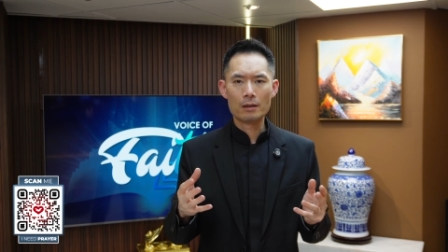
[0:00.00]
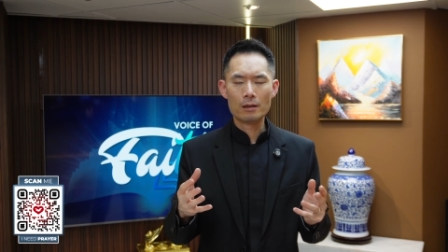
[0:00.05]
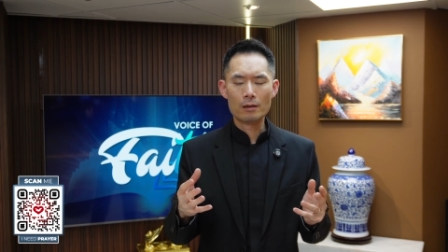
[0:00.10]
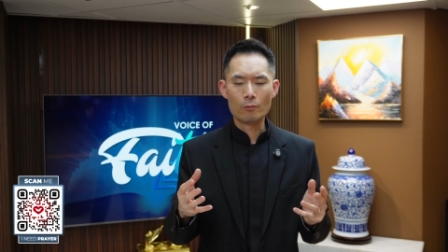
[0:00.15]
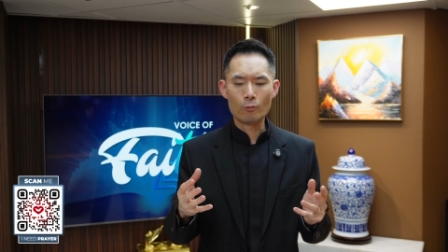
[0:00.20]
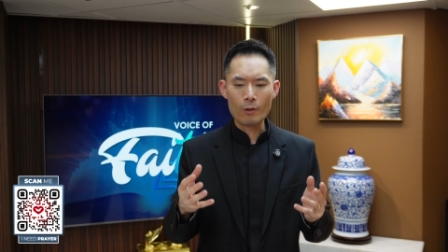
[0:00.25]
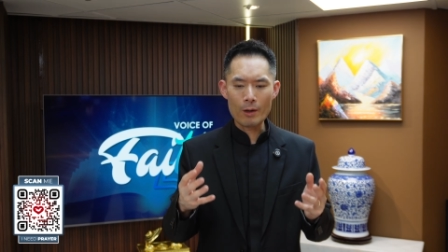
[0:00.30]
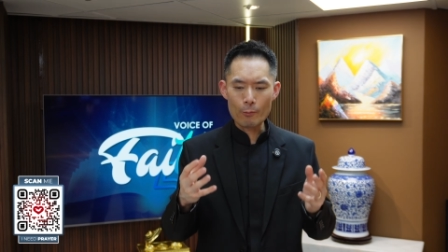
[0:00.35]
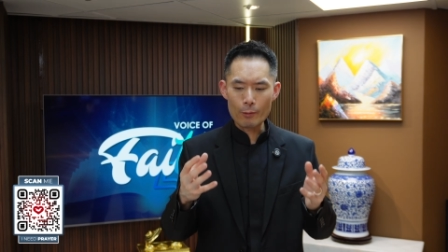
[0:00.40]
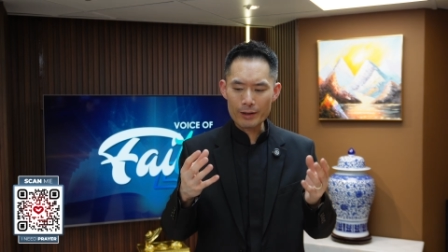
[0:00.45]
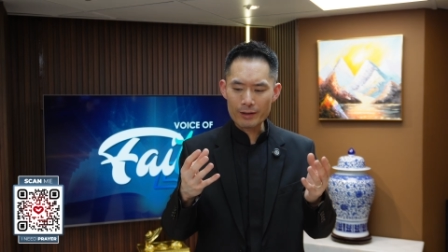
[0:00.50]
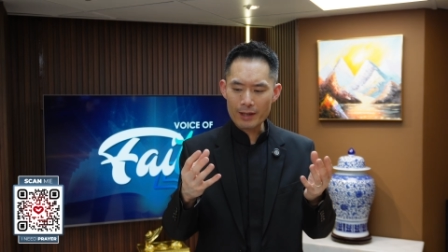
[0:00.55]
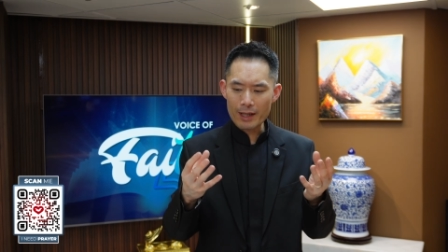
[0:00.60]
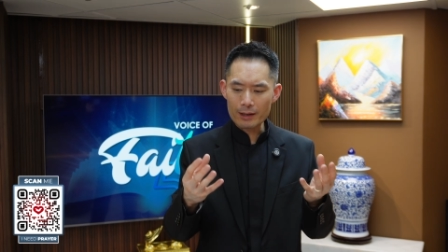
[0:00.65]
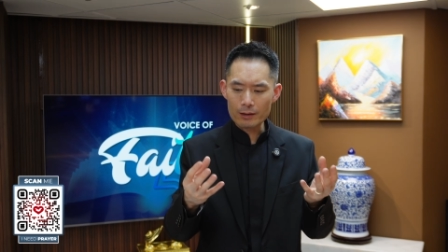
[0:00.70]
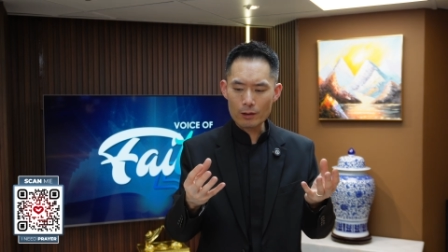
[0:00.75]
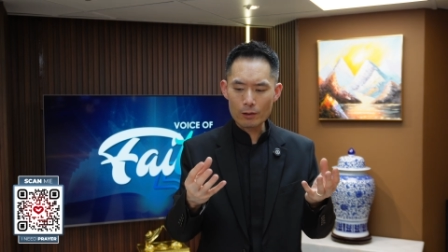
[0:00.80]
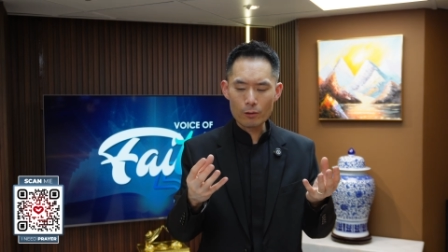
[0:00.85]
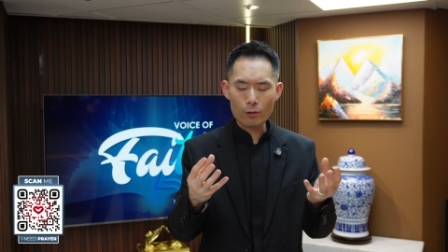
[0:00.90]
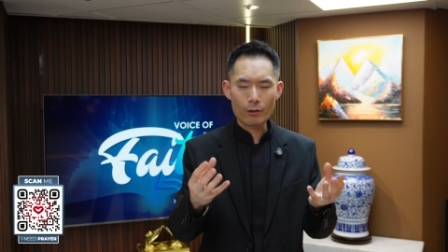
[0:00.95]
When we
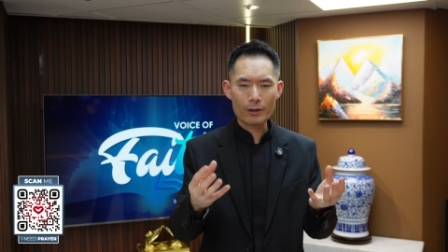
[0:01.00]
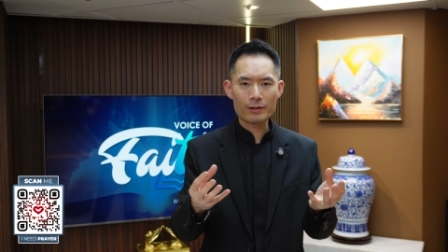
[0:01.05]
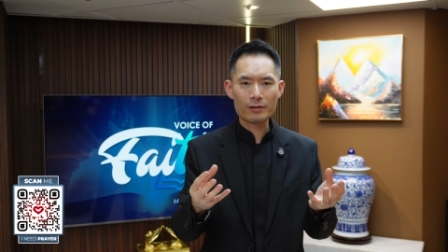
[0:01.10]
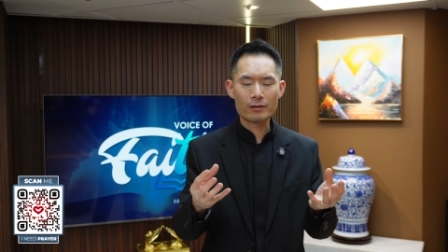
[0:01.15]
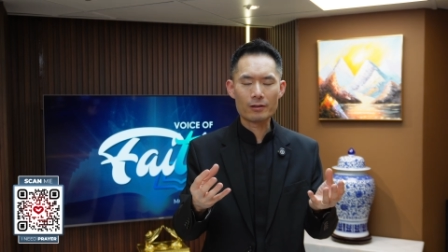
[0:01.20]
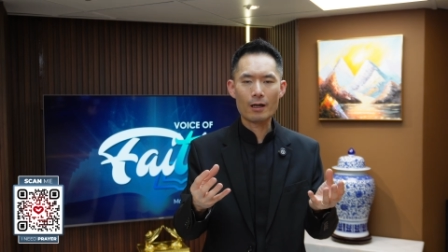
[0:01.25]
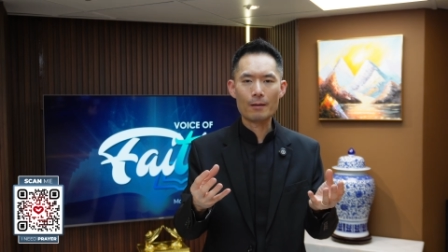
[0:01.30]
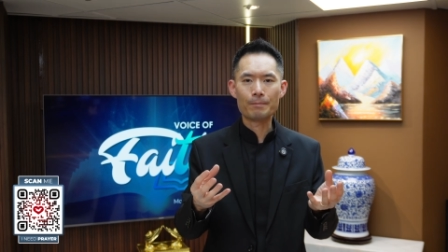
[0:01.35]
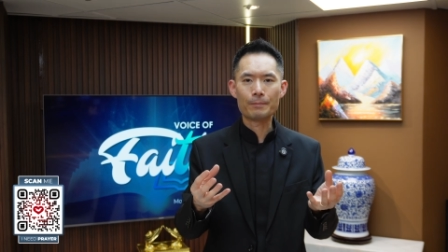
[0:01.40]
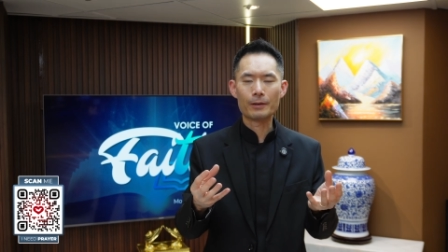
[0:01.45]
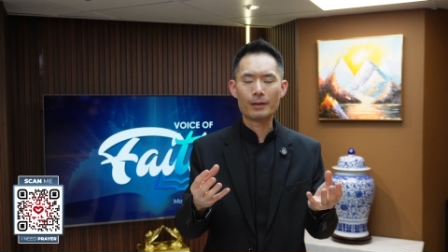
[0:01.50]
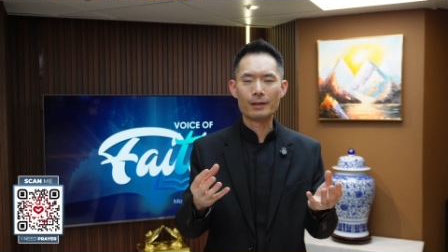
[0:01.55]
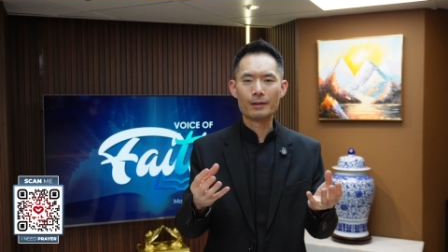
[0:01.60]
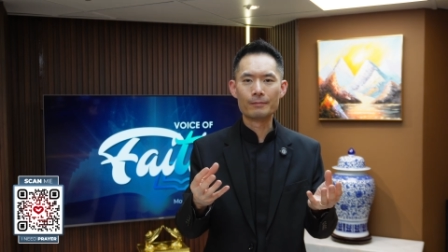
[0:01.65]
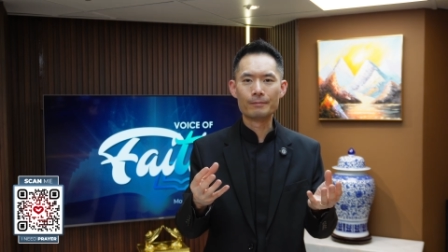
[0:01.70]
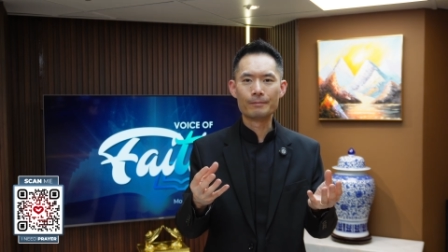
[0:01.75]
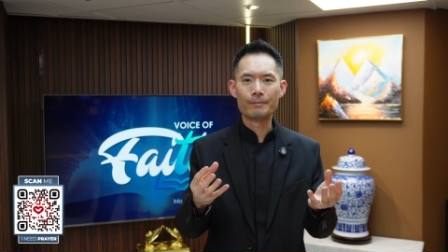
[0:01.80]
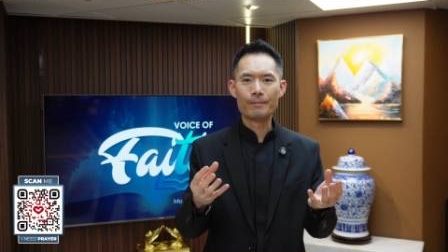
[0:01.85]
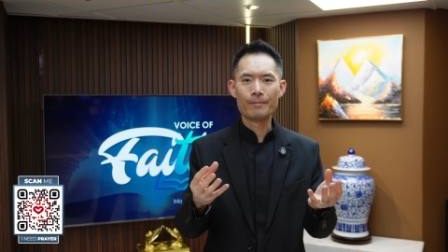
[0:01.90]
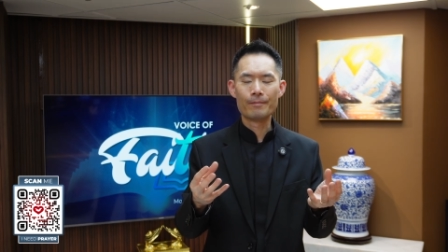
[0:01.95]
take the Lord's Supper,
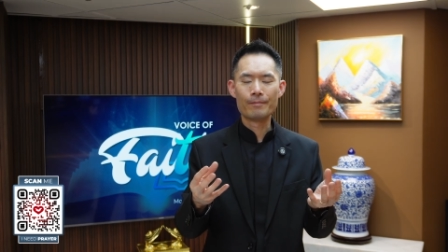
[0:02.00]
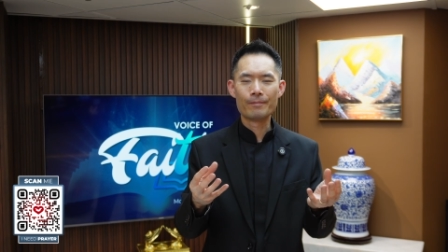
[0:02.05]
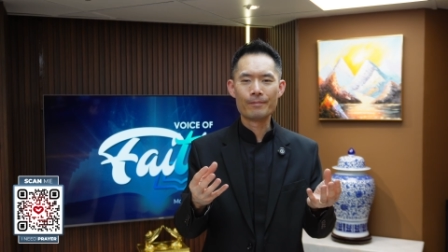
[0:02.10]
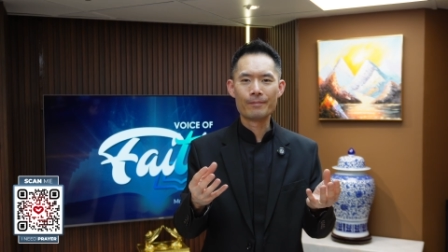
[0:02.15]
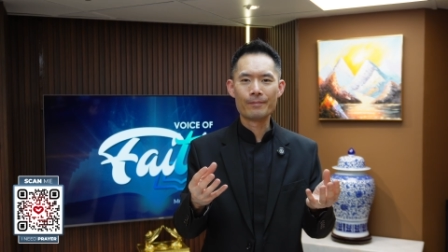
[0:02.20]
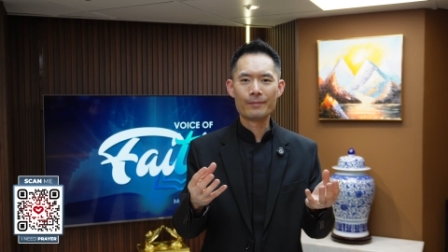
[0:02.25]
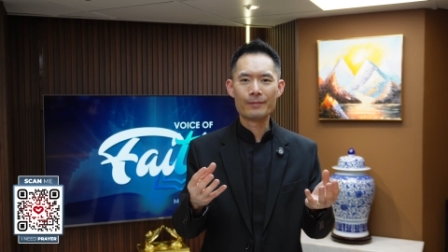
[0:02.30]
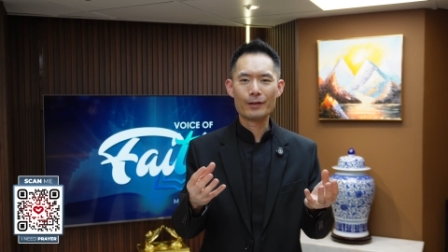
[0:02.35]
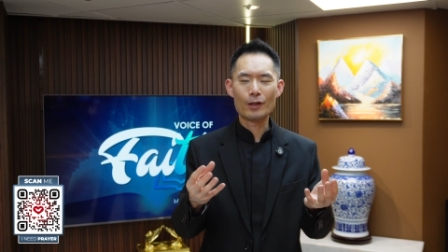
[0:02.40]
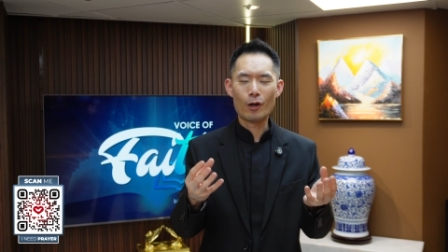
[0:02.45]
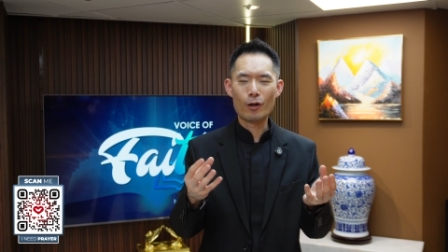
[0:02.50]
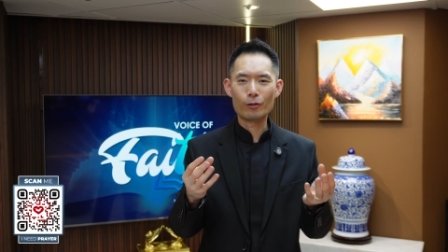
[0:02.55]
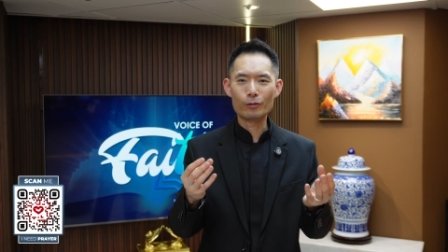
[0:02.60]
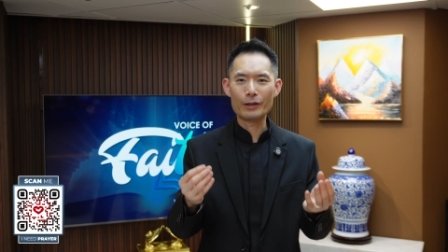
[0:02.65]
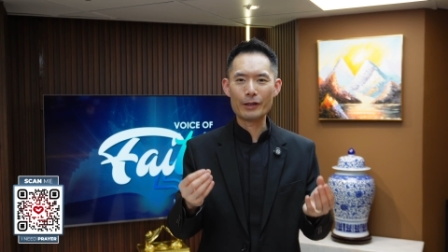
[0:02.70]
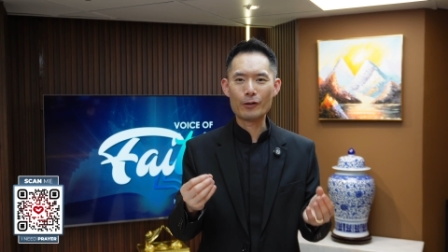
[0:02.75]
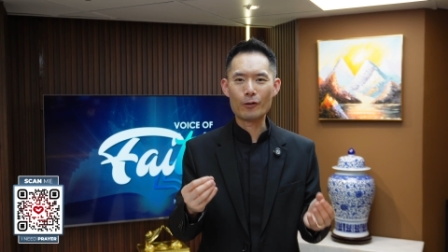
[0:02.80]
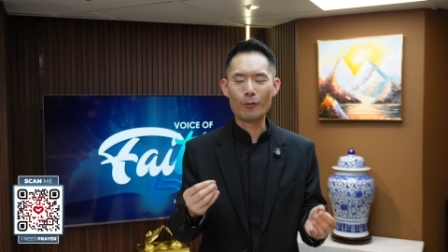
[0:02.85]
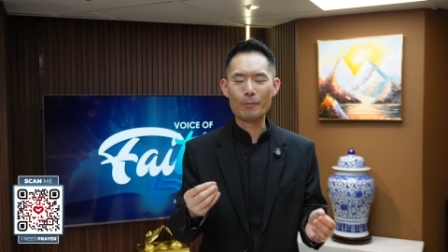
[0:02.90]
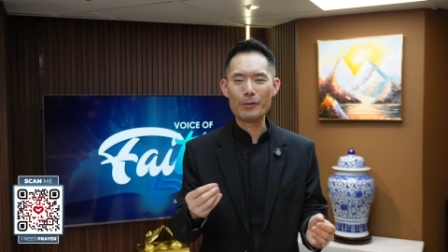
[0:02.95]
the
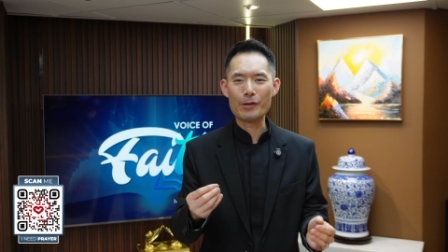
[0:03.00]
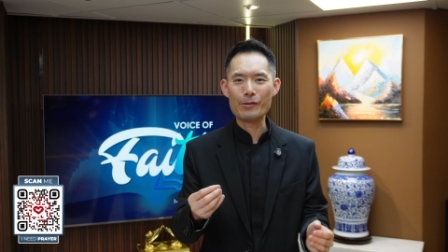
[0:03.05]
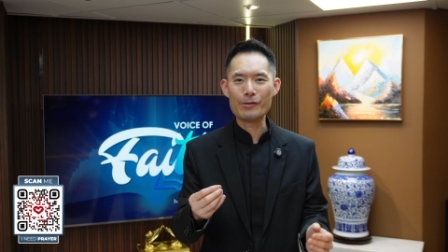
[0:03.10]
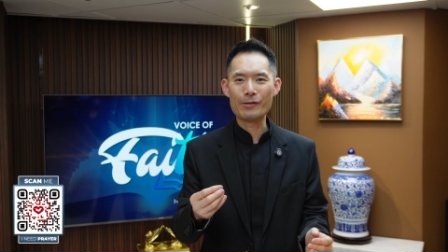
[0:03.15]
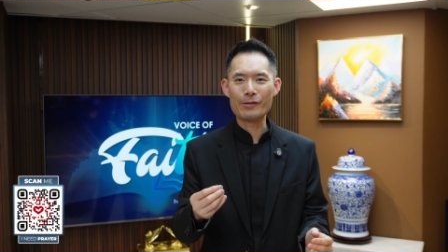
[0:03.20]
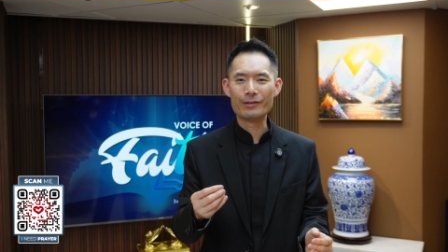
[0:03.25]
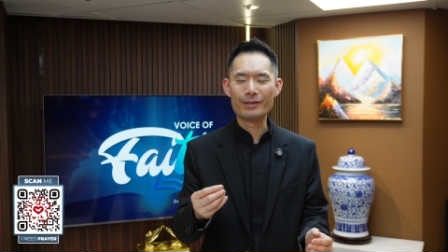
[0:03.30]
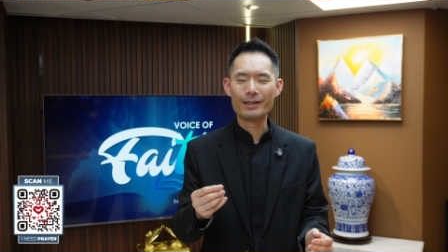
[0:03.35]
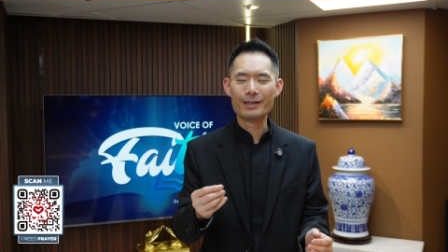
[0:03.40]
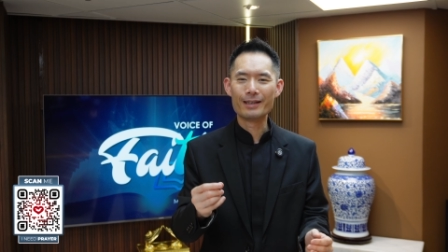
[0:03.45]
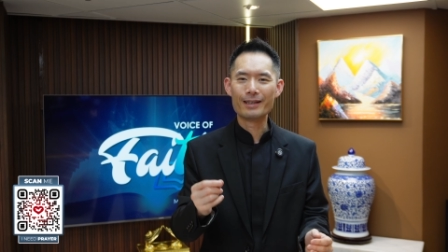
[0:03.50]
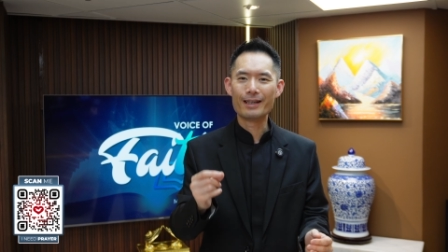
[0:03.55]
Holy Communion,